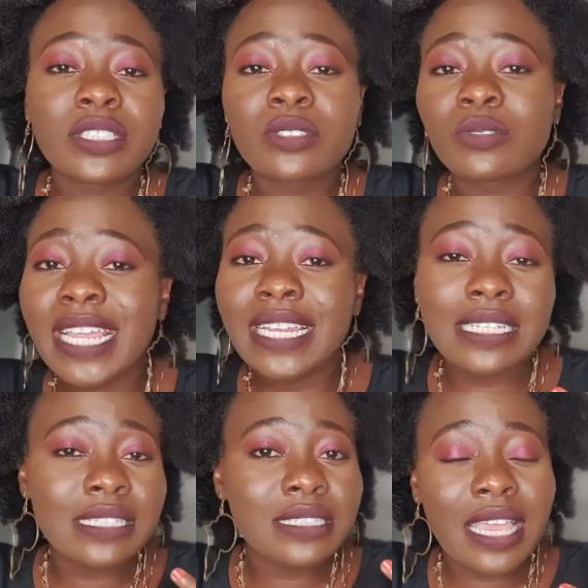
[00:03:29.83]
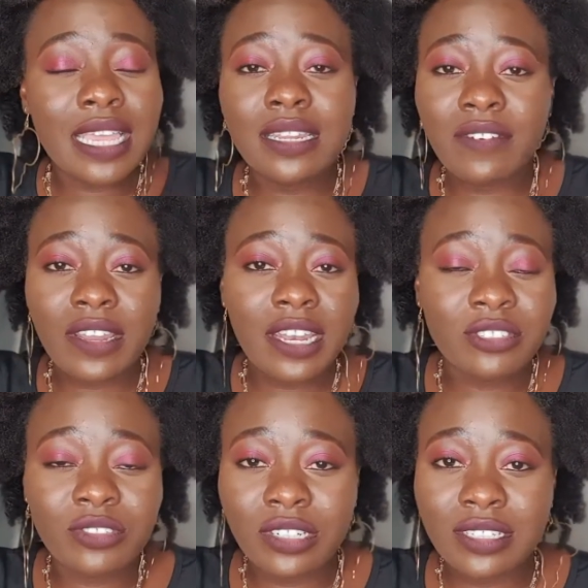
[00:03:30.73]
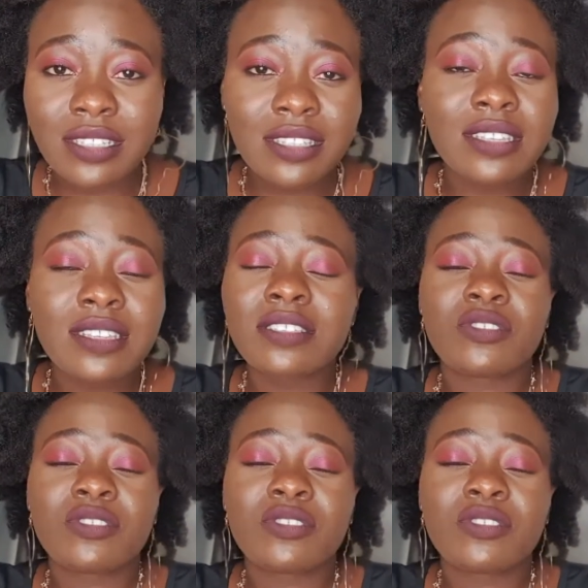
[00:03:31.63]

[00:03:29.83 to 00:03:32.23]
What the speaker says: Should I need any financial assistance,